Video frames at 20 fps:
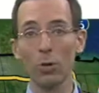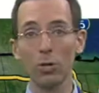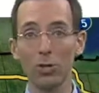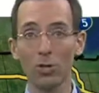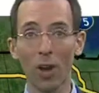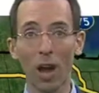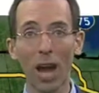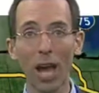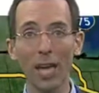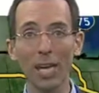
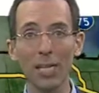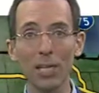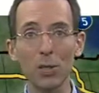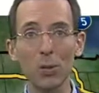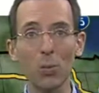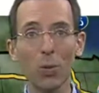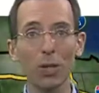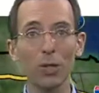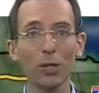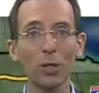dry
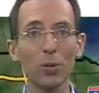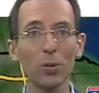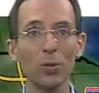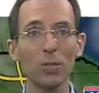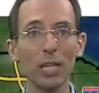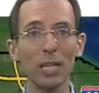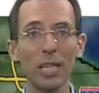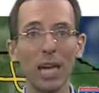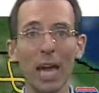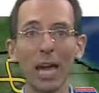into our
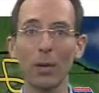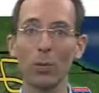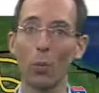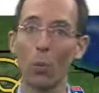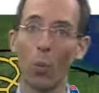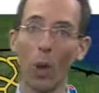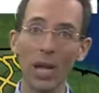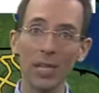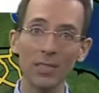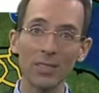Tuesday night.
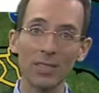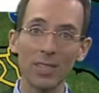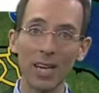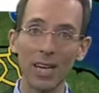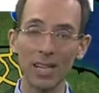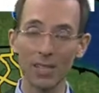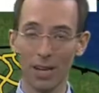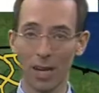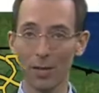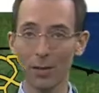
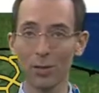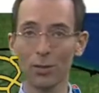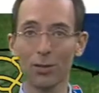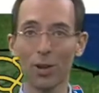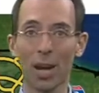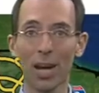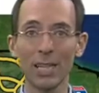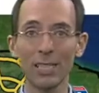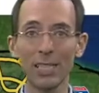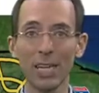Wednesday, another
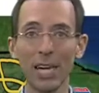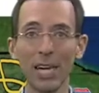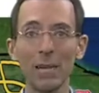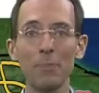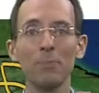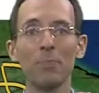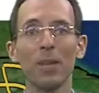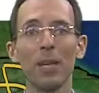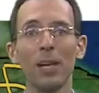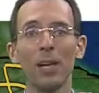dry day.
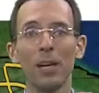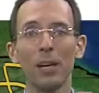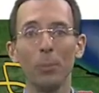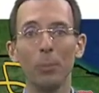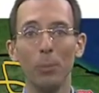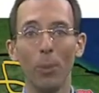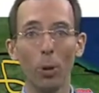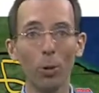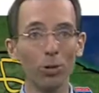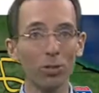
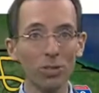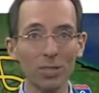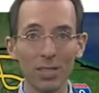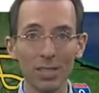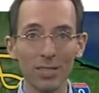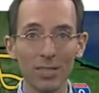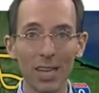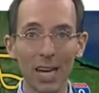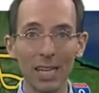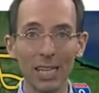Mostly
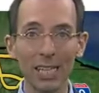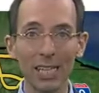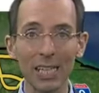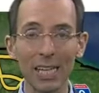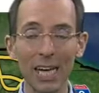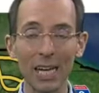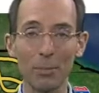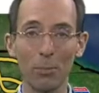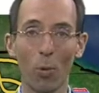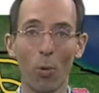sunny
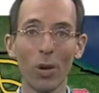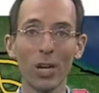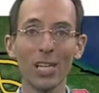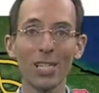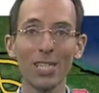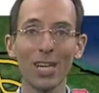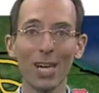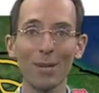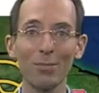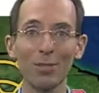again. Morning
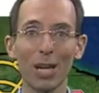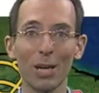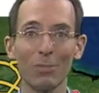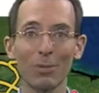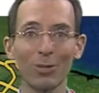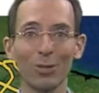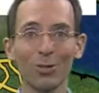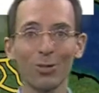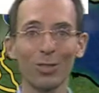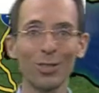time
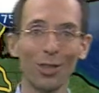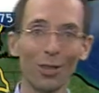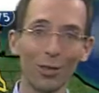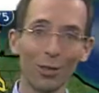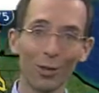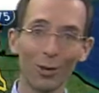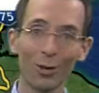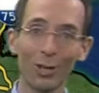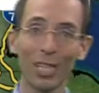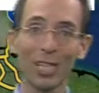temperatures in the
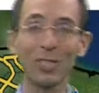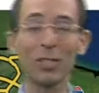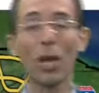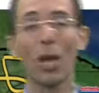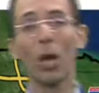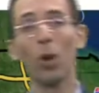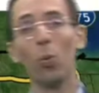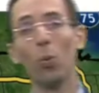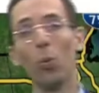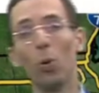30s
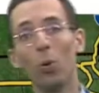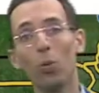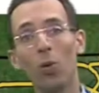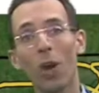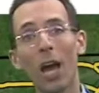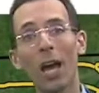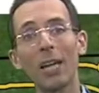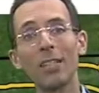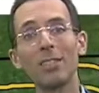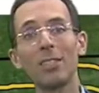will
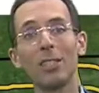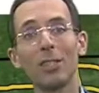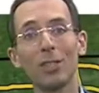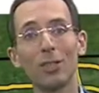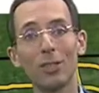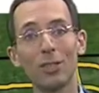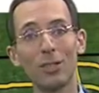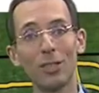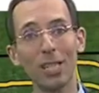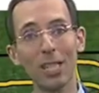rise into the
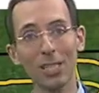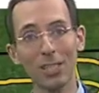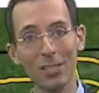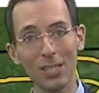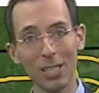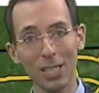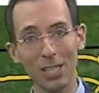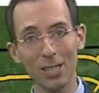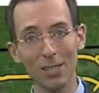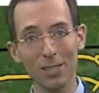
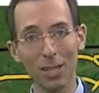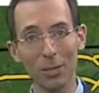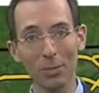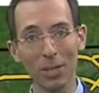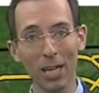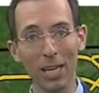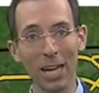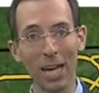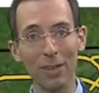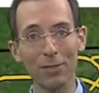60s come
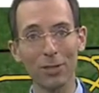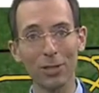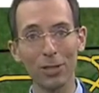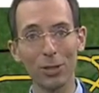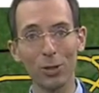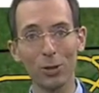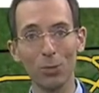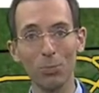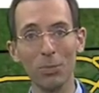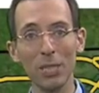late
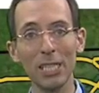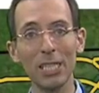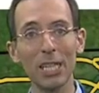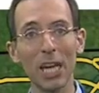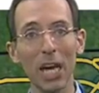afternoon, mid to